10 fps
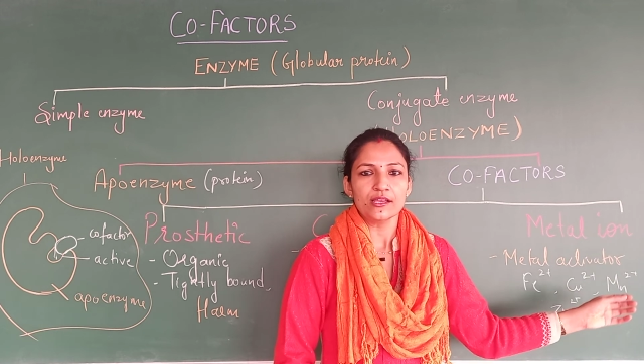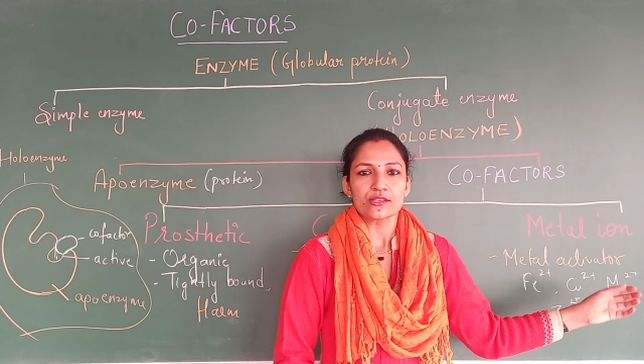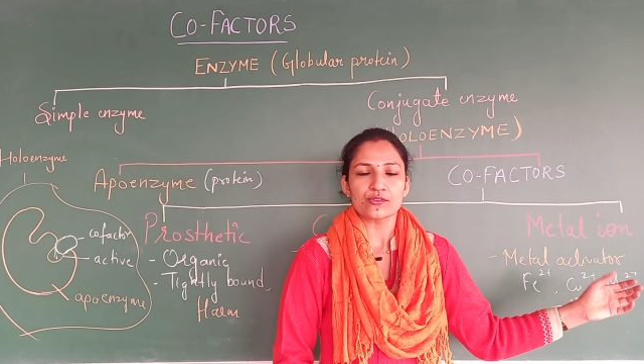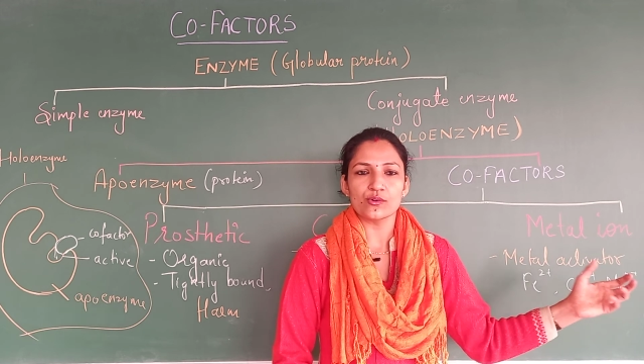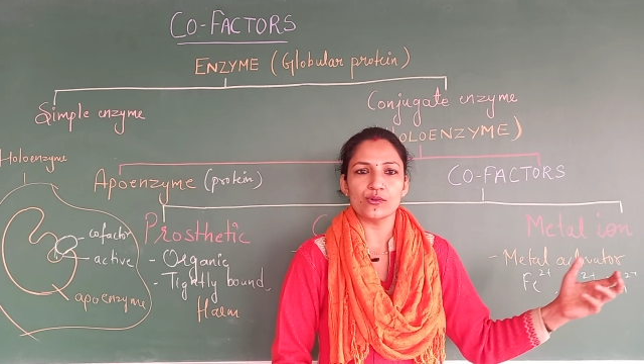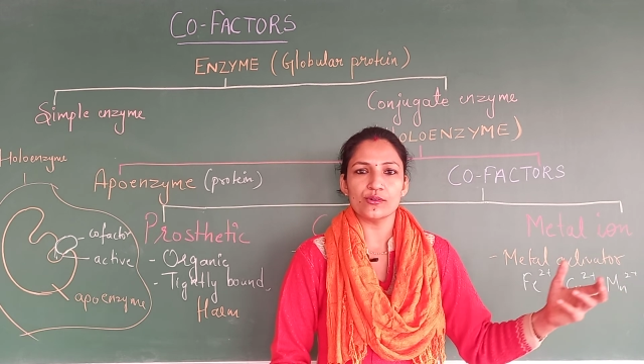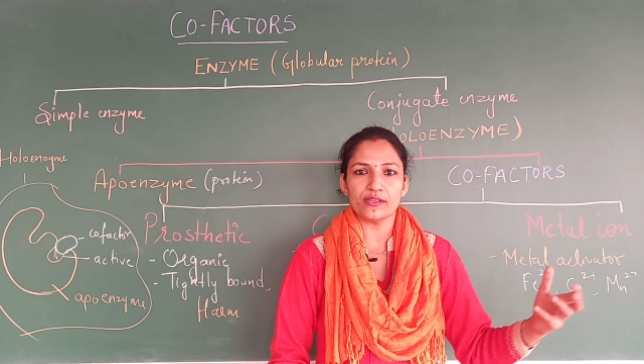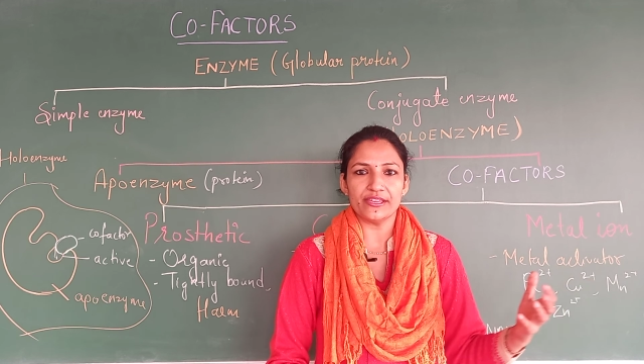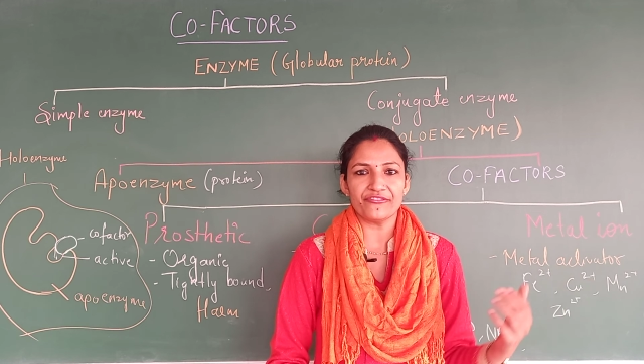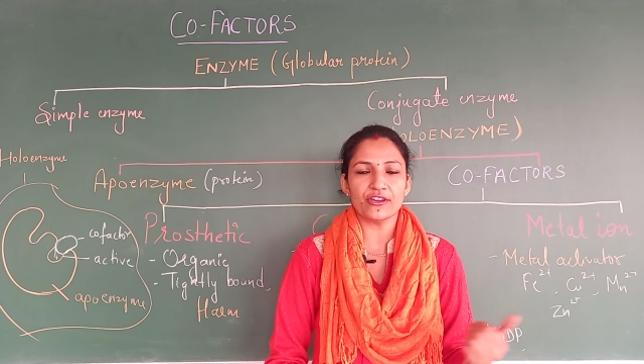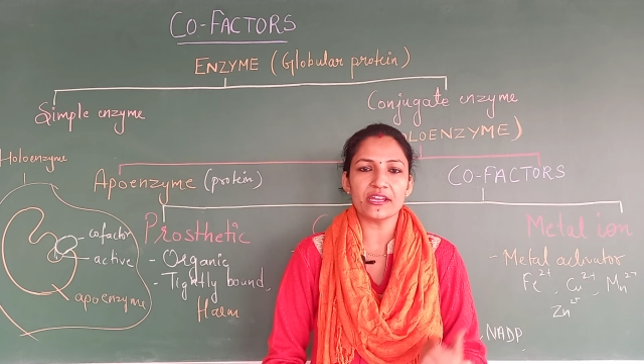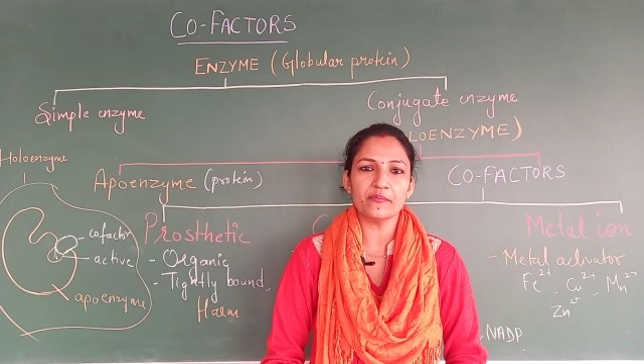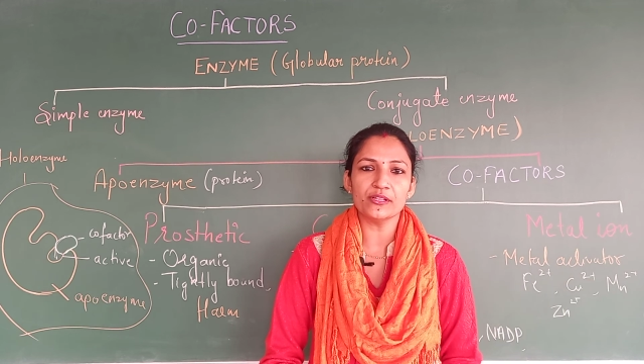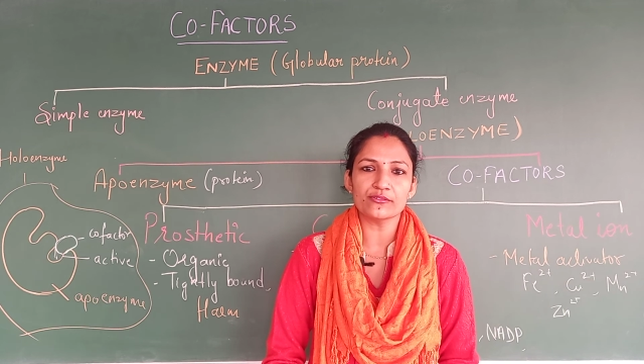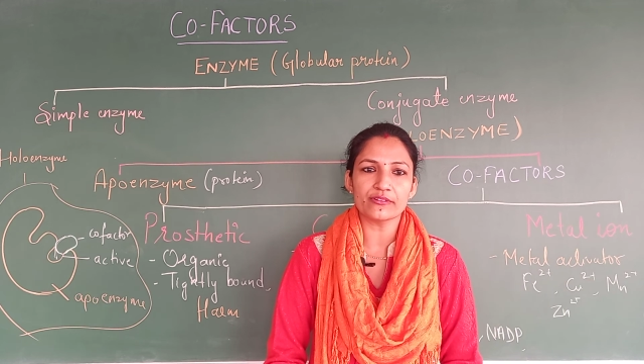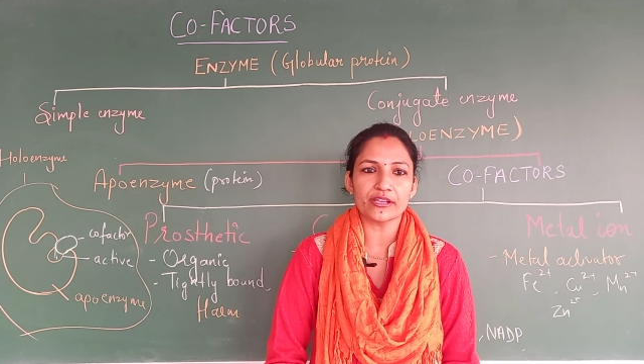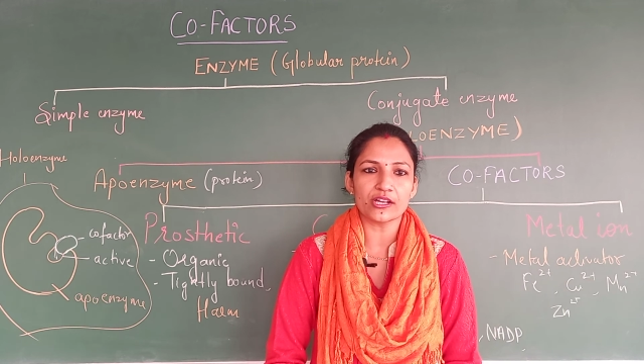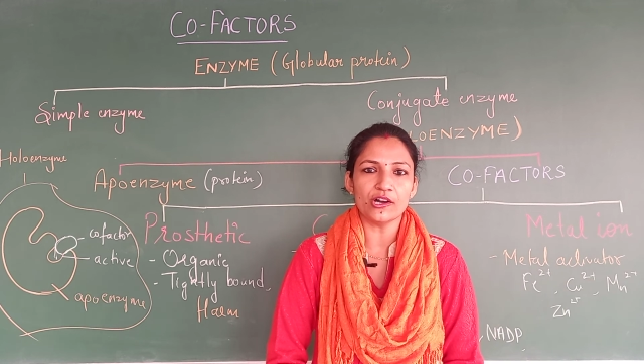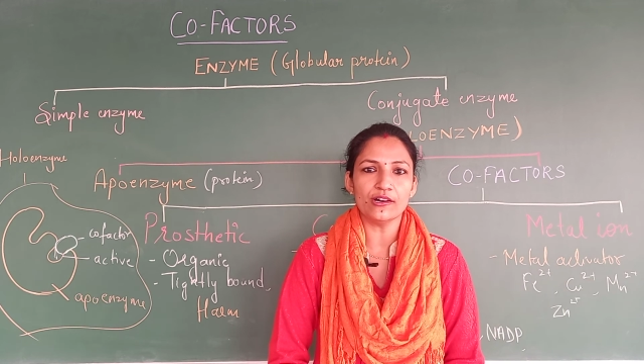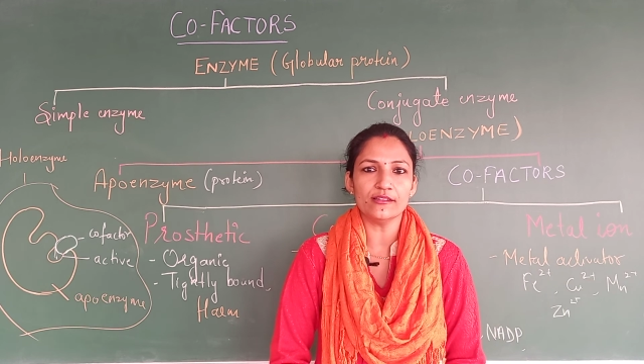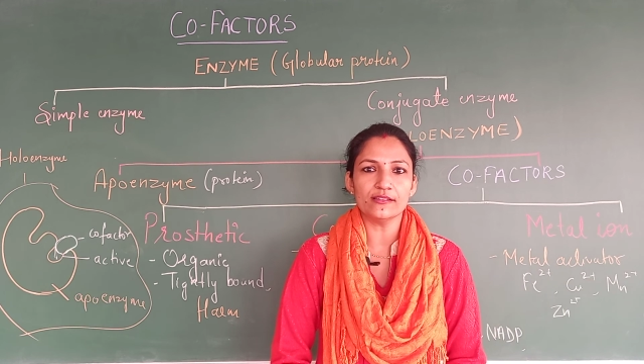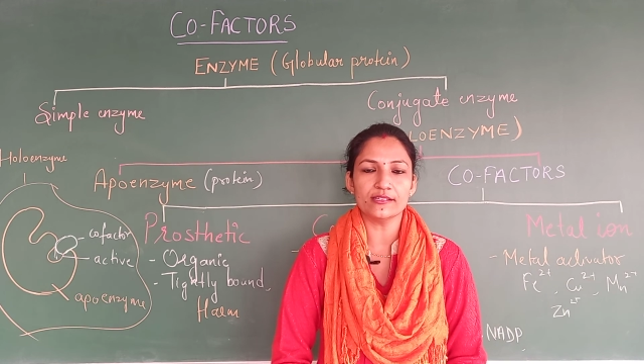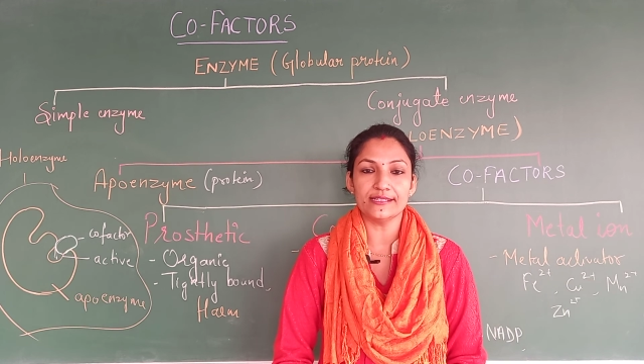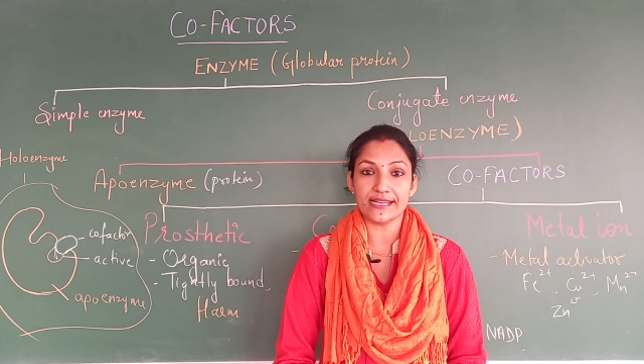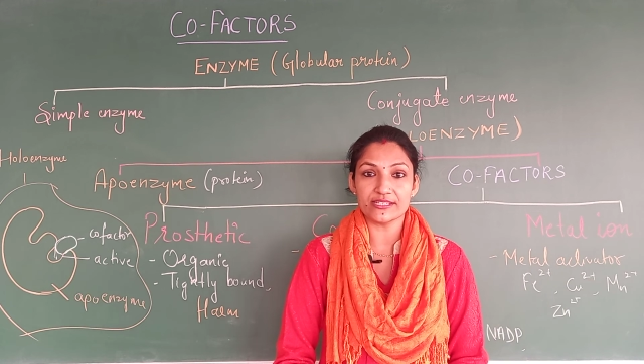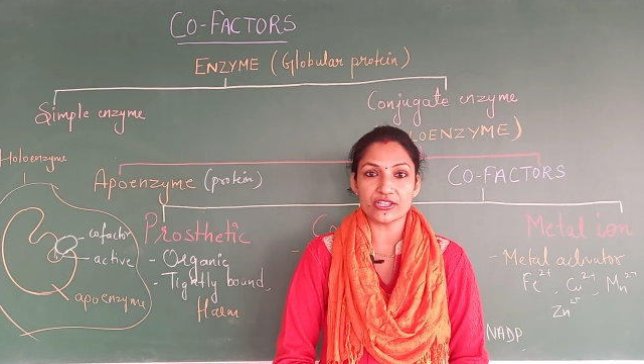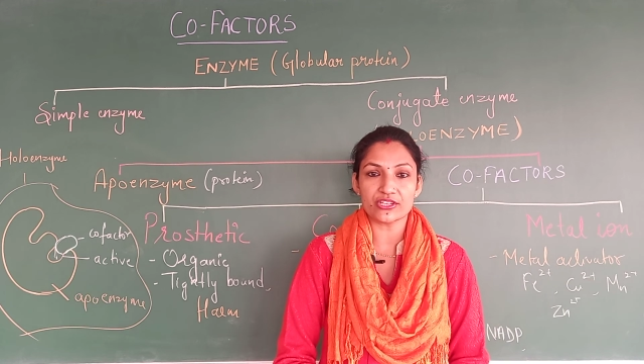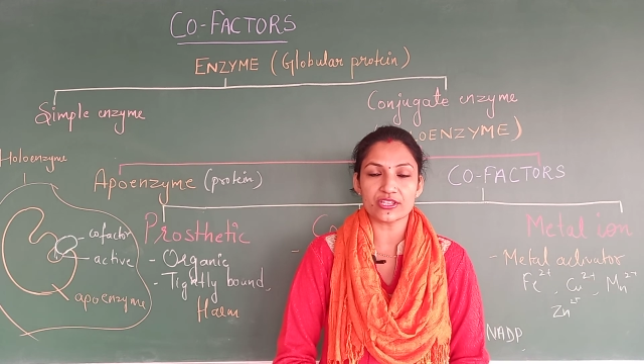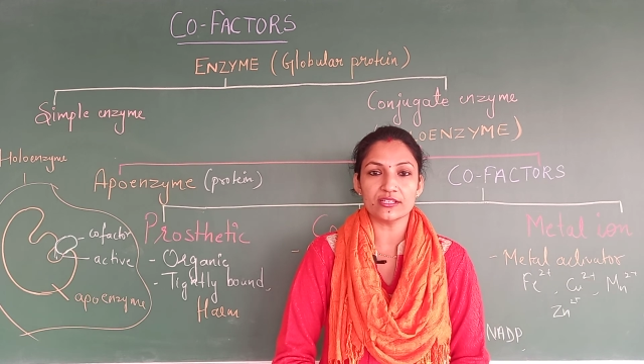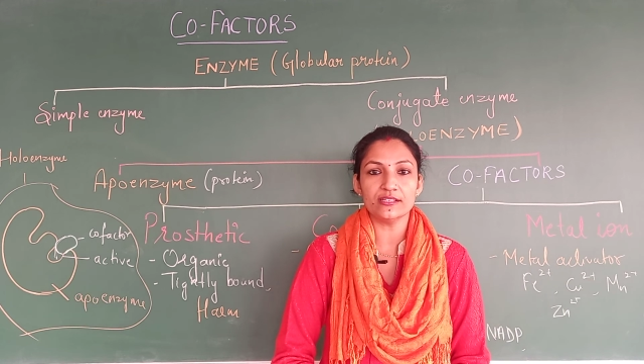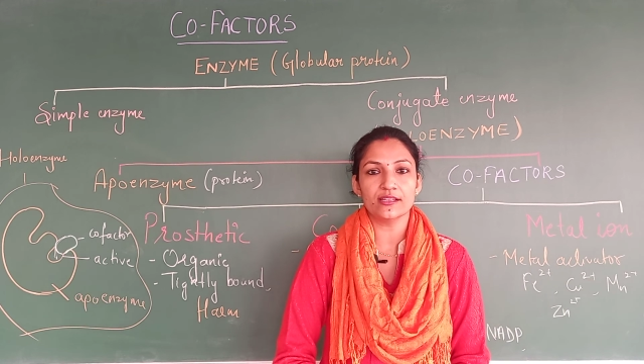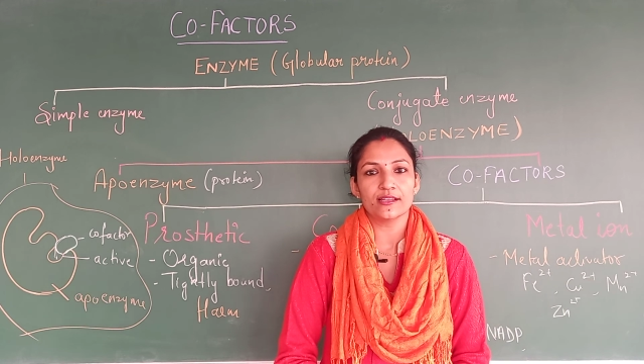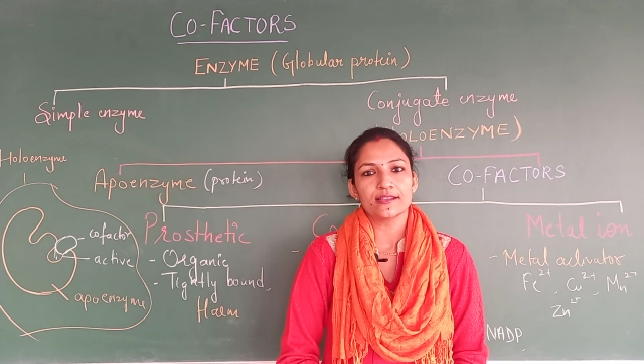So if you are able to recall the digestion,